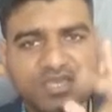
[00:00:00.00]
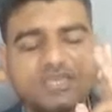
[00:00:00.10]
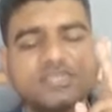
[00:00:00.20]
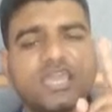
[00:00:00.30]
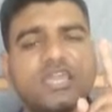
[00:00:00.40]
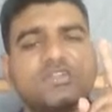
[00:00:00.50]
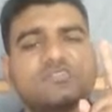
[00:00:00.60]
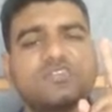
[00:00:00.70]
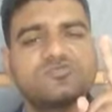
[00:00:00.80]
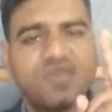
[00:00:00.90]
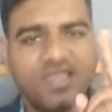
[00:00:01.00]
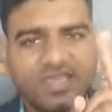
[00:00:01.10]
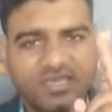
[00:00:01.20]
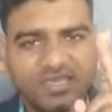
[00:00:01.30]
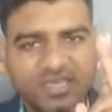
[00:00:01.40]
second one is the
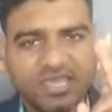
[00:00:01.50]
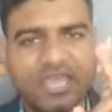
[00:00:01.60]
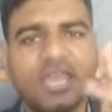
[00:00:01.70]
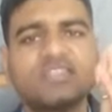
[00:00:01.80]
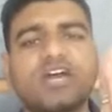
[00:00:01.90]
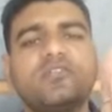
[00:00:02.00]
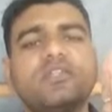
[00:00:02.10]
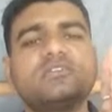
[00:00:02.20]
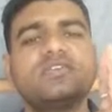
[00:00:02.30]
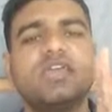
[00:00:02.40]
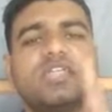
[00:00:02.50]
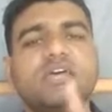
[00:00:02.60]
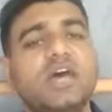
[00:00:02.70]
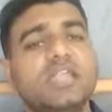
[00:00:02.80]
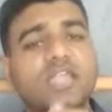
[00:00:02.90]
swelling, and third one is the heat.
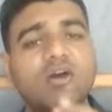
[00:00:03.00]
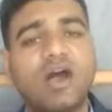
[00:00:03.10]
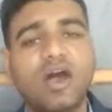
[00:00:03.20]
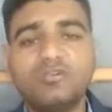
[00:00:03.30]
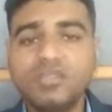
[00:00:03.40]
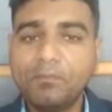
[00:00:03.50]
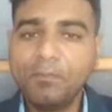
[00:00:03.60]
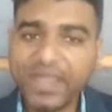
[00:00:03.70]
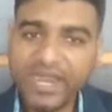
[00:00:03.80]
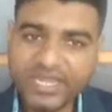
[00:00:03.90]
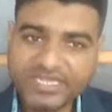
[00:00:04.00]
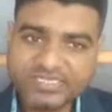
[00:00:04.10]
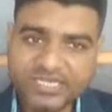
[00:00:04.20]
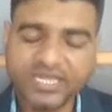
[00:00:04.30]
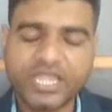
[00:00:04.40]
Now how the pain is
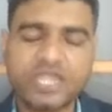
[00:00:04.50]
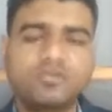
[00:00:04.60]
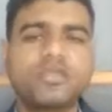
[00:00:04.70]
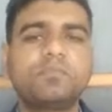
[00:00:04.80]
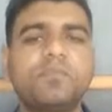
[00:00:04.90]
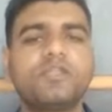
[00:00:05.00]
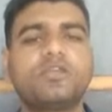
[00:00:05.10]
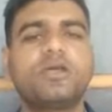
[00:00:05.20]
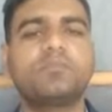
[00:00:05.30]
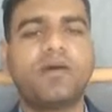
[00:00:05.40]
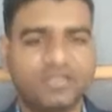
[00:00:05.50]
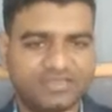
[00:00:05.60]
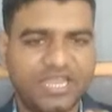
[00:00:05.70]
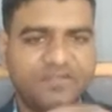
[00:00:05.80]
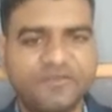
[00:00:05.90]
generated to that particular part,
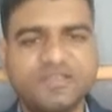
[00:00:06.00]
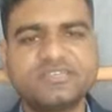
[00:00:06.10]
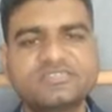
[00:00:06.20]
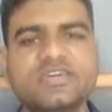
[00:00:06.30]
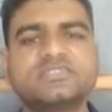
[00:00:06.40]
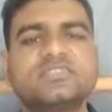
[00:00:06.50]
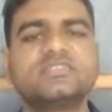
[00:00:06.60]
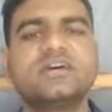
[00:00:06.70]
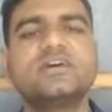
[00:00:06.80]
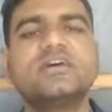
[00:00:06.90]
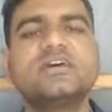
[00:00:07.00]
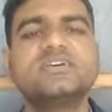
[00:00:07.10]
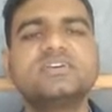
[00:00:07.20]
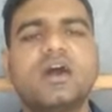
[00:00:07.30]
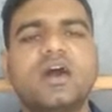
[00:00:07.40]
that we will discuss in the
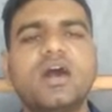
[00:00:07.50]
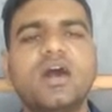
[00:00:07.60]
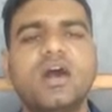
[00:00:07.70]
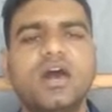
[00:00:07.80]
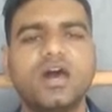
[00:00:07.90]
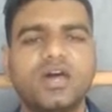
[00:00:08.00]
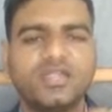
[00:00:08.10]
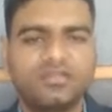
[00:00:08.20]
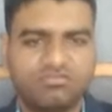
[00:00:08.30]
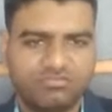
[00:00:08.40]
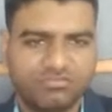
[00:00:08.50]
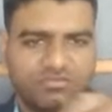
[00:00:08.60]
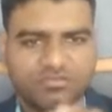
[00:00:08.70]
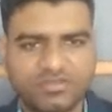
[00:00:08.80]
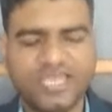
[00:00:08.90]
uh,
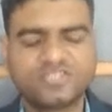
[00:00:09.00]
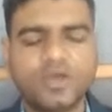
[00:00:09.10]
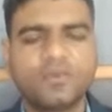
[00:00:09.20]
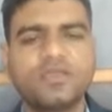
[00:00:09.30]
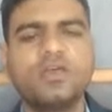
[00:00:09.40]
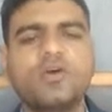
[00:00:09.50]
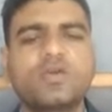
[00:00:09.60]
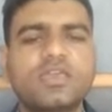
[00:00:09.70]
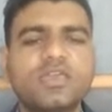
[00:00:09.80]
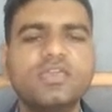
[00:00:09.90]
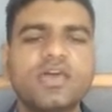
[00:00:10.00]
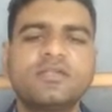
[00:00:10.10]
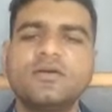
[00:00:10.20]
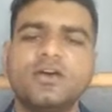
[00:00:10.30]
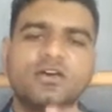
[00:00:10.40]
next topic. Okay,
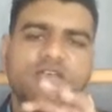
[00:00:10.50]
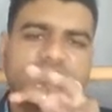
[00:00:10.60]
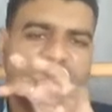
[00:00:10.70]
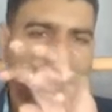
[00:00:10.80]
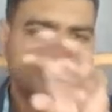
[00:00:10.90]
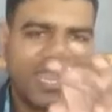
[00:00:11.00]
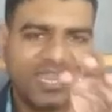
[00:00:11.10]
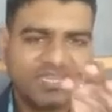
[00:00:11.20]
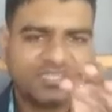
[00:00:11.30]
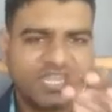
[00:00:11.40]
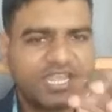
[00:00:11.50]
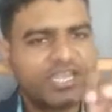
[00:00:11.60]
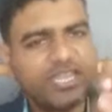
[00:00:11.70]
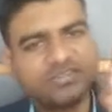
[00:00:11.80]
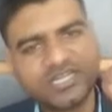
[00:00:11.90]
here three sign is
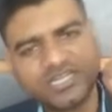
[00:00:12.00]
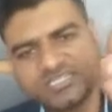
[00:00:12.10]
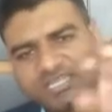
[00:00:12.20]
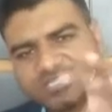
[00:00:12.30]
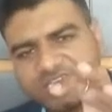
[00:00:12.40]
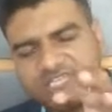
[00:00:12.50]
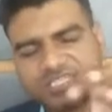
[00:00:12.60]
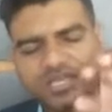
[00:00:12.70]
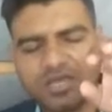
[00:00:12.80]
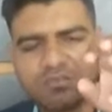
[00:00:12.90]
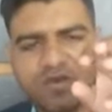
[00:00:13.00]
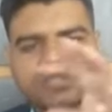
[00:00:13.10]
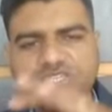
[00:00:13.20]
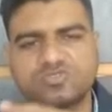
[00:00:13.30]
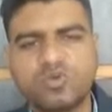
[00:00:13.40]
generated, the destruction is occur,
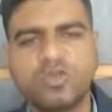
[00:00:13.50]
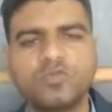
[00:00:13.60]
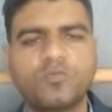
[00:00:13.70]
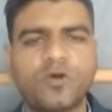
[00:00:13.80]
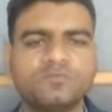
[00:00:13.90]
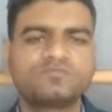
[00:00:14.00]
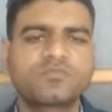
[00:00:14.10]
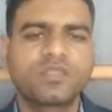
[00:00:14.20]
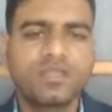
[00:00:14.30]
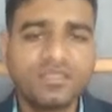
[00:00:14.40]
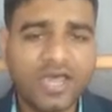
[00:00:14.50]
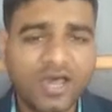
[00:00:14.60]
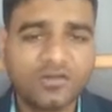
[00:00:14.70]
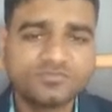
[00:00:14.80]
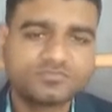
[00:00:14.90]
pus is going to form.
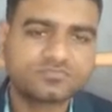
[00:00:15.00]
Now